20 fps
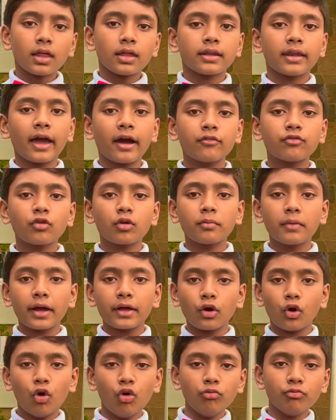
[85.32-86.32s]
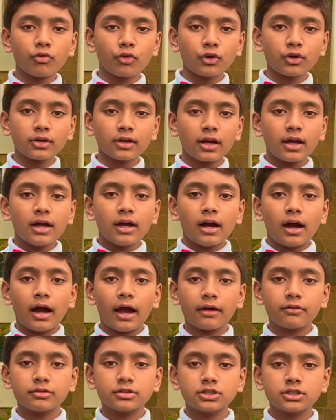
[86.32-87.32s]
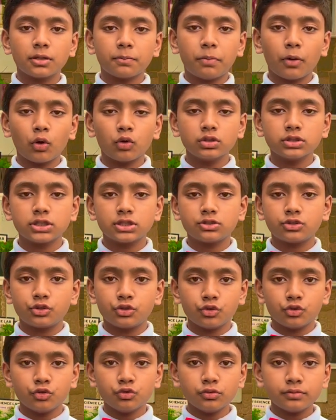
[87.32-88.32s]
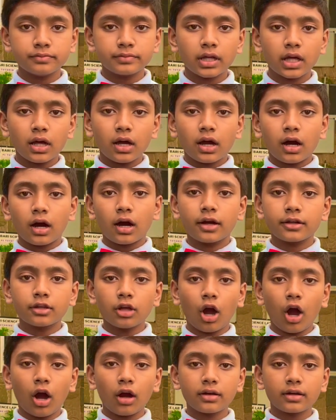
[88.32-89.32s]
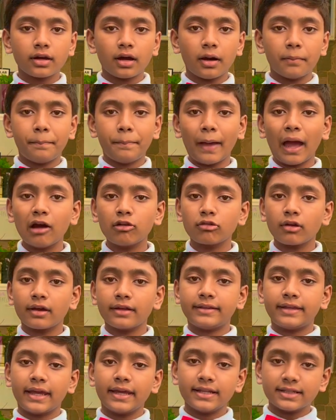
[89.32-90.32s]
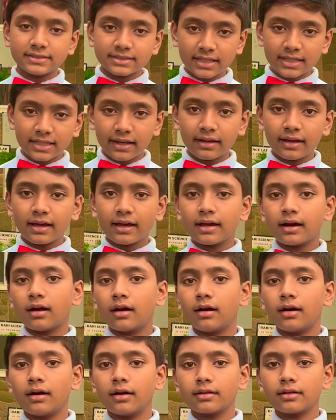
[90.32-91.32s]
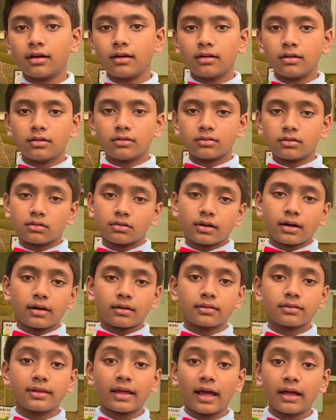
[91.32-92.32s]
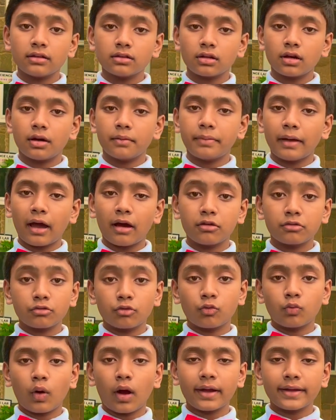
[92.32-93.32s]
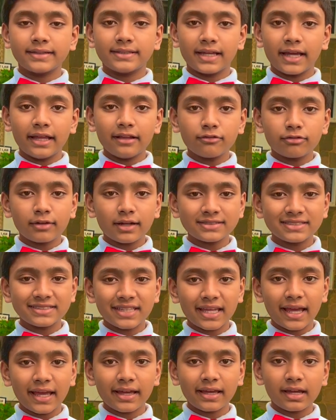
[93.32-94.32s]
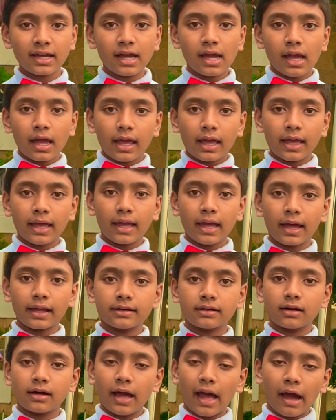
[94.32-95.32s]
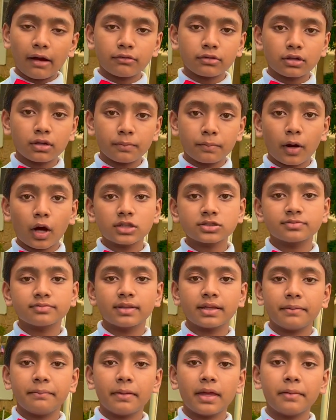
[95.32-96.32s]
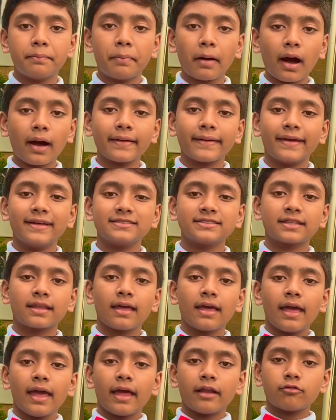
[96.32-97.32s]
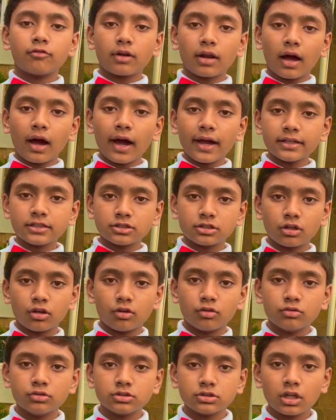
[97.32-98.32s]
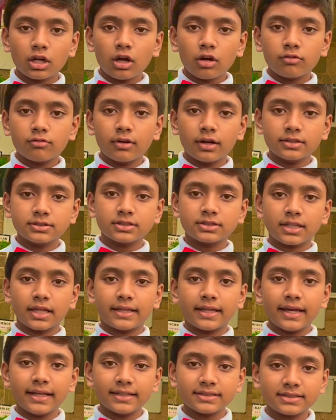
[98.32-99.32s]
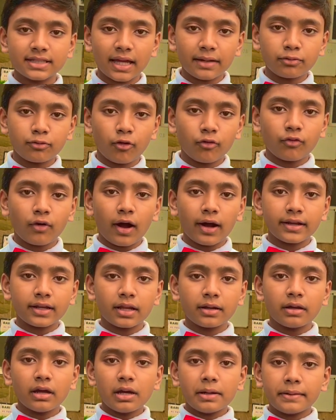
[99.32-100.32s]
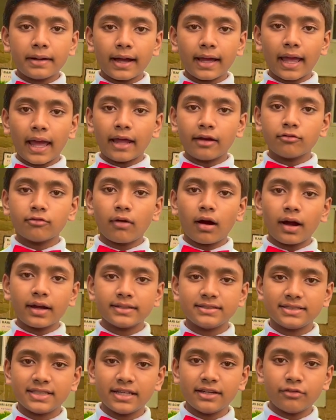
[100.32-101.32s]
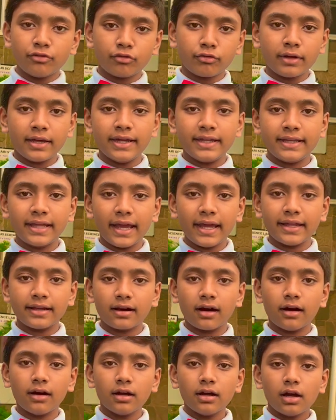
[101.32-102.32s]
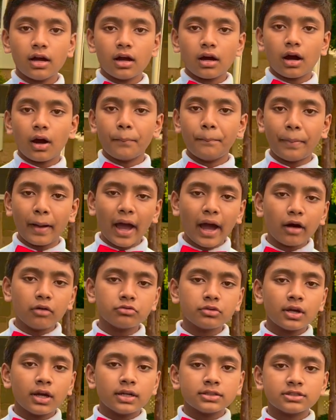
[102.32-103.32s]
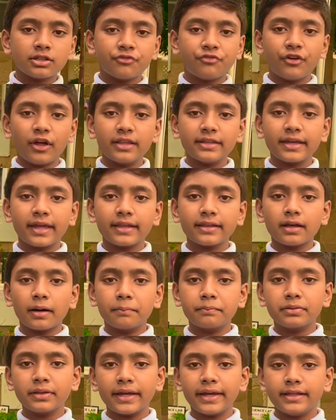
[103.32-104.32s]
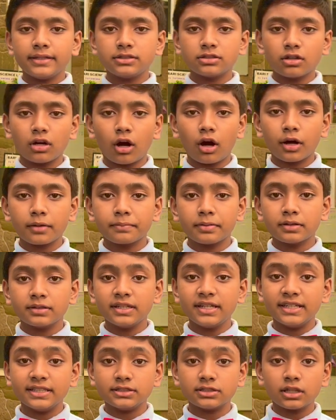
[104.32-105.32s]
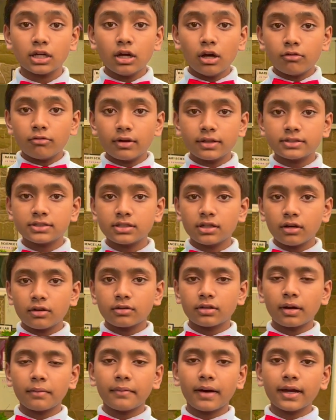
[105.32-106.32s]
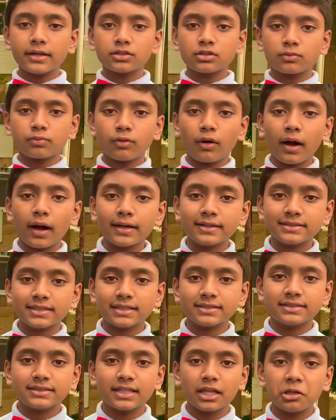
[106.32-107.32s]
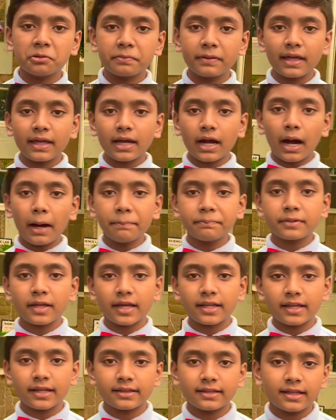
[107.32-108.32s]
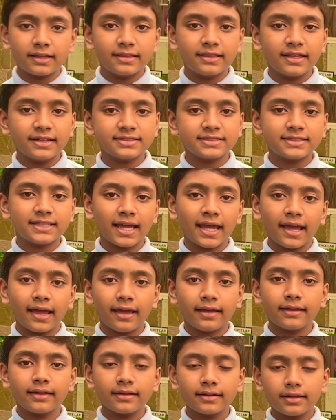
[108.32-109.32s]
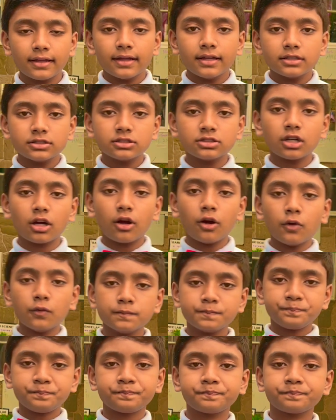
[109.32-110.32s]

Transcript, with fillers: Now for my homework, I was supposed to uh, talk about a data set, uh, tell about why it's interesting and how it could possibly be biased. And what I chose was the data set provided by NYC Free Data about civilian complaints on police, which to my surprise is still being updated to this day. So,